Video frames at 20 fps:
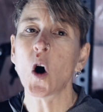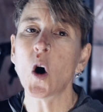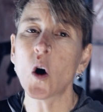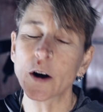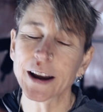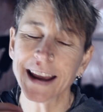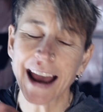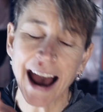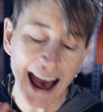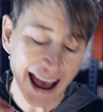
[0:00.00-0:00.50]

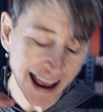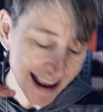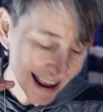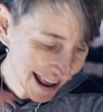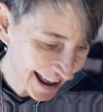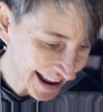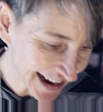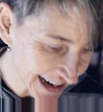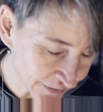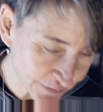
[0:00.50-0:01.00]
Oh yeah,
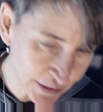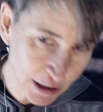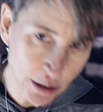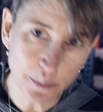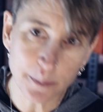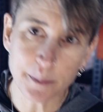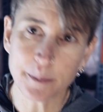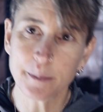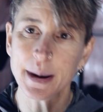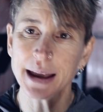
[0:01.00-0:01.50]
and if
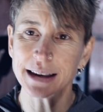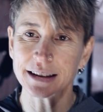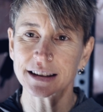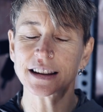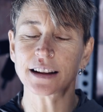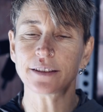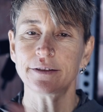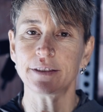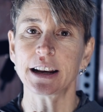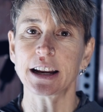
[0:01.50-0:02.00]
you missed
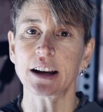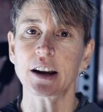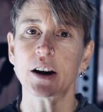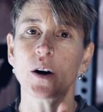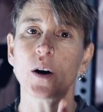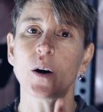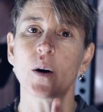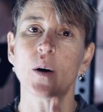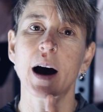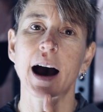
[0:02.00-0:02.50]
the video
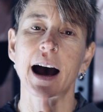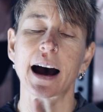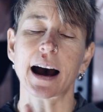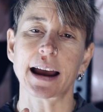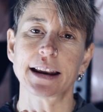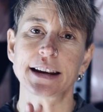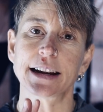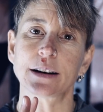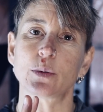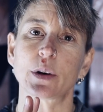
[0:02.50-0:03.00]

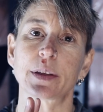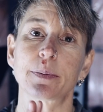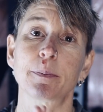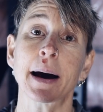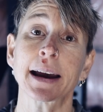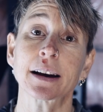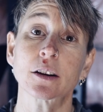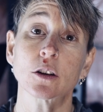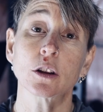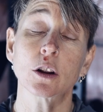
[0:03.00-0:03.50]
I did with
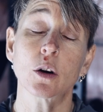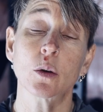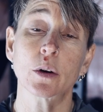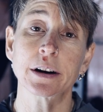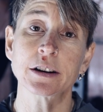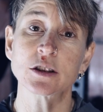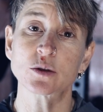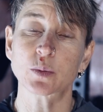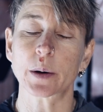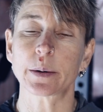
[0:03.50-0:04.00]
Michael
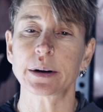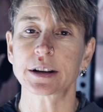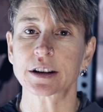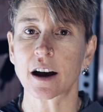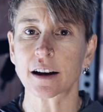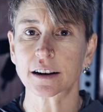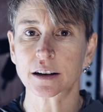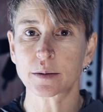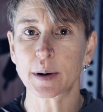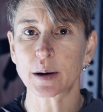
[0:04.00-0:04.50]
Lawrence where we
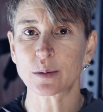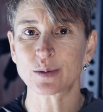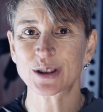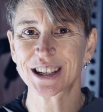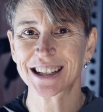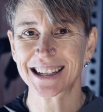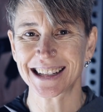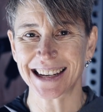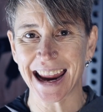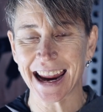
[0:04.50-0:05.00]
talked about
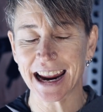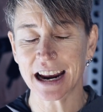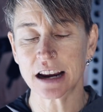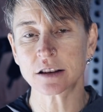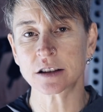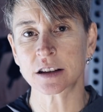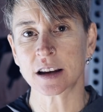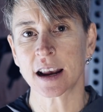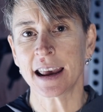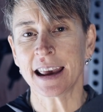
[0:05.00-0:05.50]

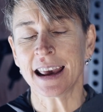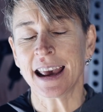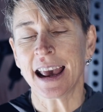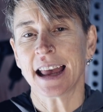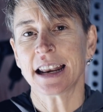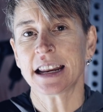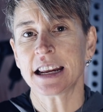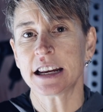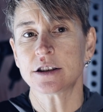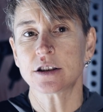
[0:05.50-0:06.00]
stance,
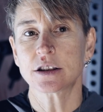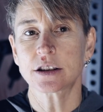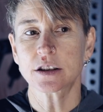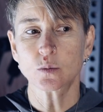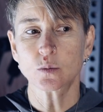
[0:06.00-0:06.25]
and he